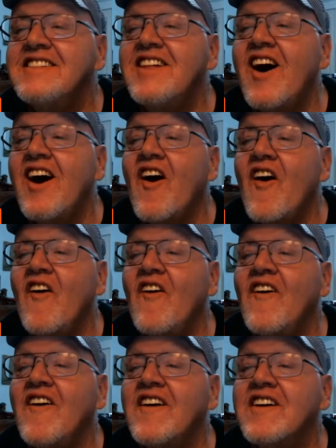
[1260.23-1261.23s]

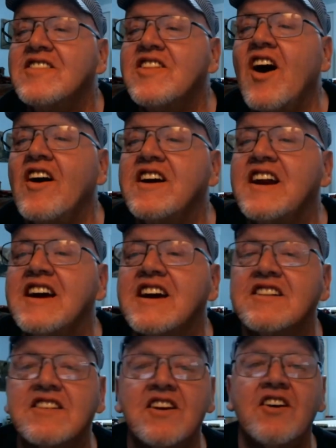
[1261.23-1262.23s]
No. No, you didn't
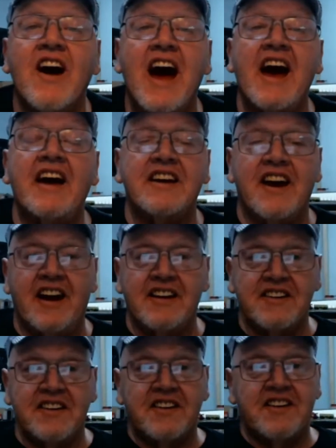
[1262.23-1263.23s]
get the new hat
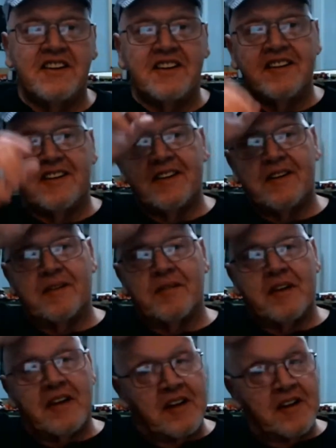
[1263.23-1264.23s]
yet.
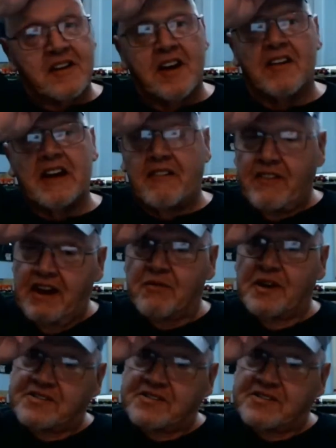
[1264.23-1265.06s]
You know that red